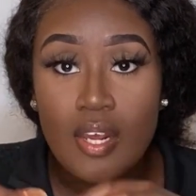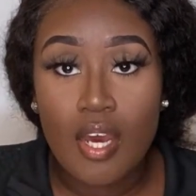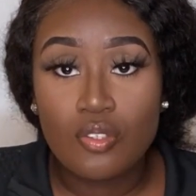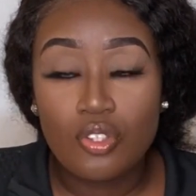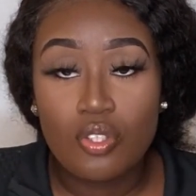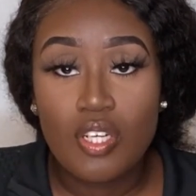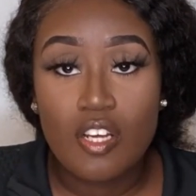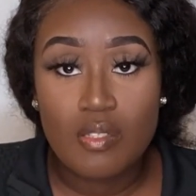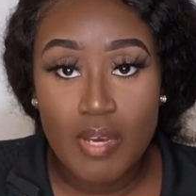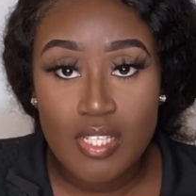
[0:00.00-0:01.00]
how to do
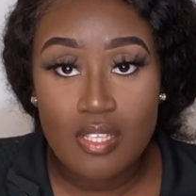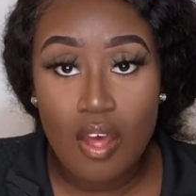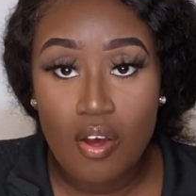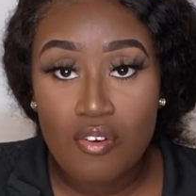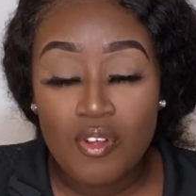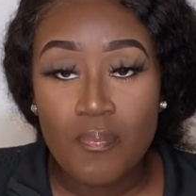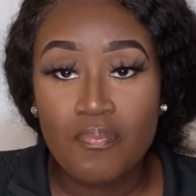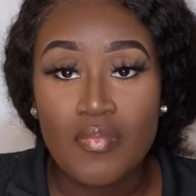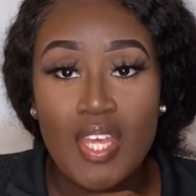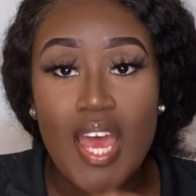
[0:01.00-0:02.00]
nails myself
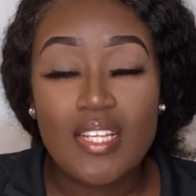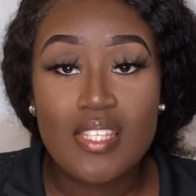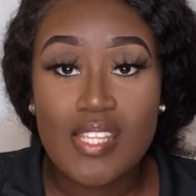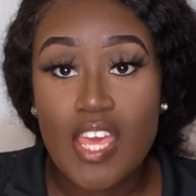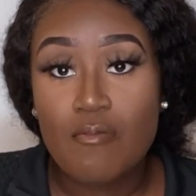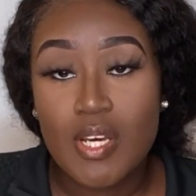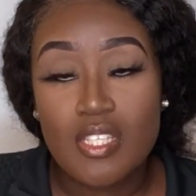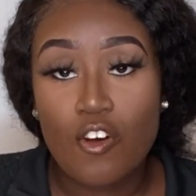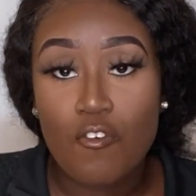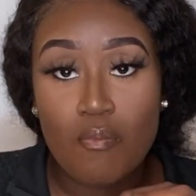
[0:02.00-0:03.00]
and save
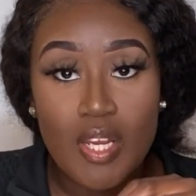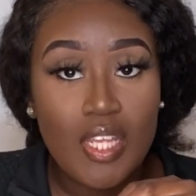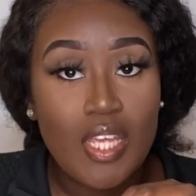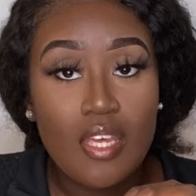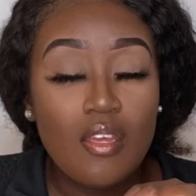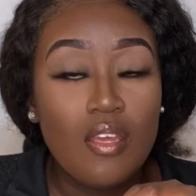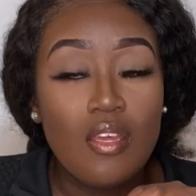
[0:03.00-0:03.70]
myself money?